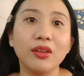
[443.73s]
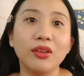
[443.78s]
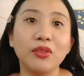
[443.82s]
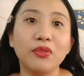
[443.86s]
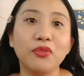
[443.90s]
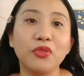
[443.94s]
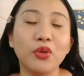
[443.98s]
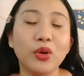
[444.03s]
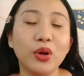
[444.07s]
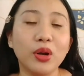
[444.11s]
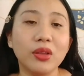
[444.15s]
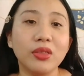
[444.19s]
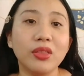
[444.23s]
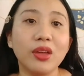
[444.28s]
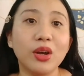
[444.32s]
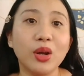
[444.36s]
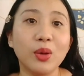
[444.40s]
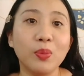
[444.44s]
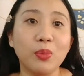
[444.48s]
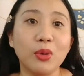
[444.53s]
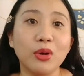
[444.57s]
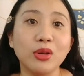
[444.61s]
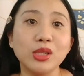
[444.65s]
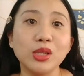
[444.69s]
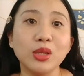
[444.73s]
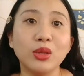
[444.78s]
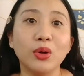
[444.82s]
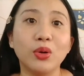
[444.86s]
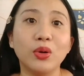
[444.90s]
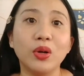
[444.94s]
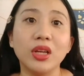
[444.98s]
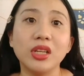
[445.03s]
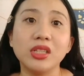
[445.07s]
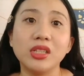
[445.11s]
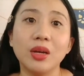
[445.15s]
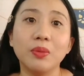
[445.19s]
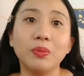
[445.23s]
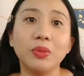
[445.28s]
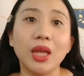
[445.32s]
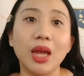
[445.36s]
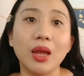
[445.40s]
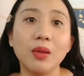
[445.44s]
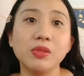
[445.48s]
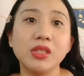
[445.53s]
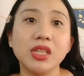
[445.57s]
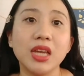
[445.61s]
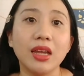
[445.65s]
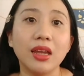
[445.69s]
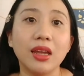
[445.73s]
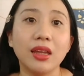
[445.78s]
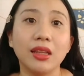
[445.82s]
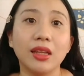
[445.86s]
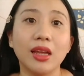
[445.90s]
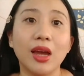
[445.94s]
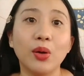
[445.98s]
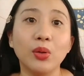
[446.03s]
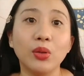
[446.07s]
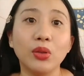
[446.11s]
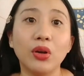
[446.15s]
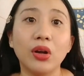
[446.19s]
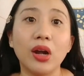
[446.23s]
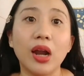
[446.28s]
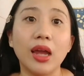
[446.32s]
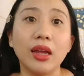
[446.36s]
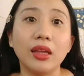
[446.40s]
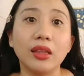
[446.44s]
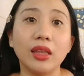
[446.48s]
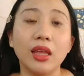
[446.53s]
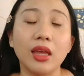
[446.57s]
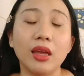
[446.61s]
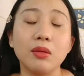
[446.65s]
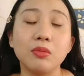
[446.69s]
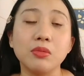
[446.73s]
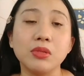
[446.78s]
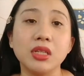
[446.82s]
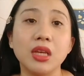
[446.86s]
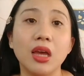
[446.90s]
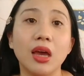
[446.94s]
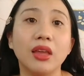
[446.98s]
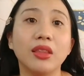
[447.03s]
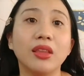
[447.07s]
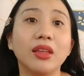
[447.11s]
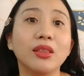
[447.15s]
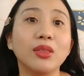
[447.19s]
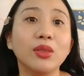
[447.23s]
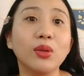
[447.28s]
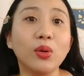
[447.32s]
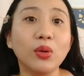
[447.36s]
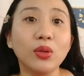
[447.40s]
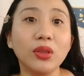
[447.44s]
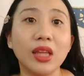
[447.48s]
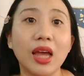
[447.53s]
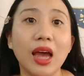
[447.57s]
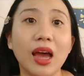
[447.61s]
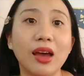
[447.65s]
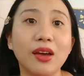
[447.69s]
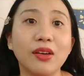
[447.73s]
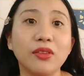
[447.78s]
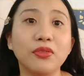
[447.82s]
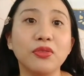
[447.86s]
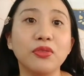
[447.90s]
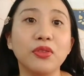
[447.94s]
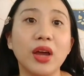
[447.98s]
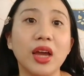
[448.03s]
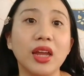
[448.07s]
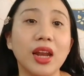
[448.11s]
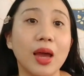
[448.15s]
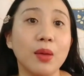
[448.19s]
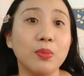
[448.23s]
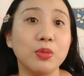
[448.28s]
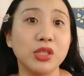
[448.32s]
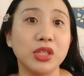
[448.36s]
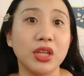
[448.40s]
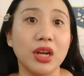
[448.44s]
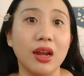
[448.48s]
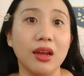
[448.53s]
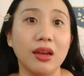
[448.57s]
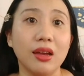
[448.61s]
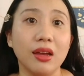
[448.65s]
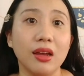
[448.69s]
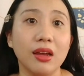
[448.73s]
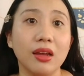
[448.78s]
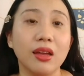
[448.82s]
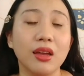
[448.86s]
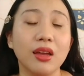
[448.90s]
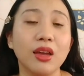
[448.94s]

for the repository, sometimes I encounter items that don't have an abstract.